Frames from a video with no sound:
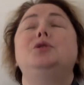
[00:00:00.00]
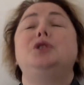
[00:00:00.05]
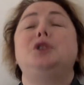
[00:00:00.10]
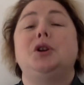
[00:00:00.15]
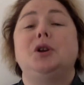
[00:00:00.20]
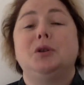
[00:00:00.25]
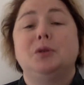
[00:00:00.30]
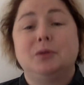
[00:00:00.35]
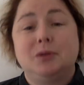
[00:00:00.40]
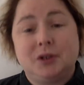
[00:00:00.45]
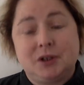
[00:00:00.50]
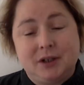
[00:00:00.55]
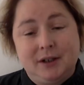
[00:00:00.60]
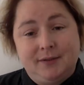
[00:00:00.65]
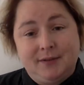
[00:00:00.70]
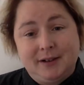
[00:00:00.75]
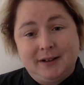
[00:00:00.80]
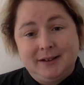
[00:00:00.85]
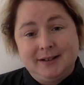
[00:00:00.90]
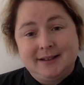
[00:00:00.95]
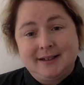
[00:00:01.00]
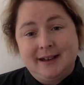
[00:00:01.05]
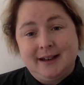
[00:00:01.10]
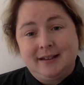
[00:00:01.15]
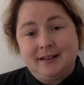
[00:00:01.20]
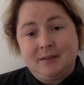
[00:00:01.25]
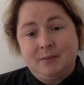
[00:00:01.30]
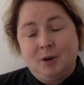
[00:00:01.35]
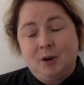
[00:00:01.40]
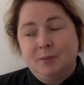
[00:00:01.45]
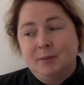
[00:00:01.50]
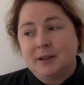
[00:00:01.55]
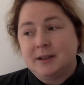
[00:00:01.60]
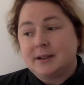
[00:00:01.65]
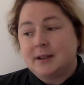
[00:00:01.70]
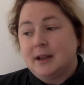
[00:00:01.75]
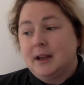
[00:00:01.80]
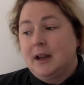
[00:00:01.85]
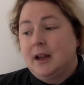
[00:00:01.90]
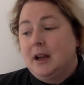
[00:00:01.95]
huge difficulty at the moment
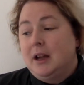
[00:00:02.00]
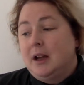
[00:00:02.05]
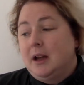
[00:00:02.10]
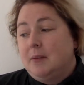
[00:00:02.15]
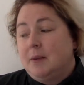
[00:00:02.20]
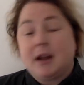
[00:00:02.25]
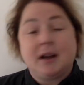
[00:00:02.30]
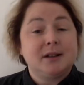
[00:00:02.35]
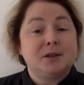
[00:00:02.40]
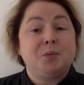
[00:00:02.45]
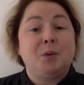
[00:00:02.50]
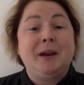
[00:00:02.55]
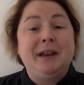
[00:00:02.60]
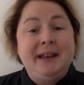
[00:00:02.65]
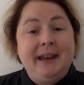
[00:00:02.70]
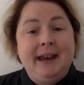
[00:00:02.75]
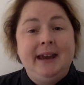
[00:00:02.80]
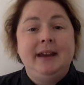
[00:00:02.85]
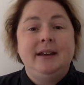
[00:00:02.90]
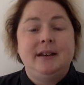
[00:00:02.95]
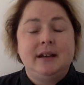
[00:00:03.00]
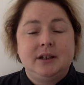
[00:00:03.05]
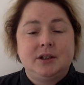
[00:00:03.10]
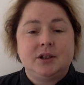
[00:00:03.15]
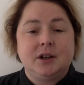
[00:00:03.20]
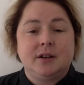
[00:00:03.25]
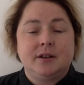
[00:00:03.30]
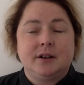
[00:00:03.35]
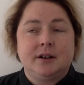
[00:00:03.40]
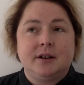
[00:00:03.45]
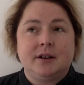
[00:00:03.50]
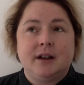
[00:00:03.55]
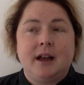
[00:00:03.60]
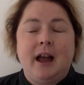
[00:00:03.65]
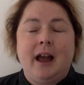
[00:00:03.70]
because we need each other.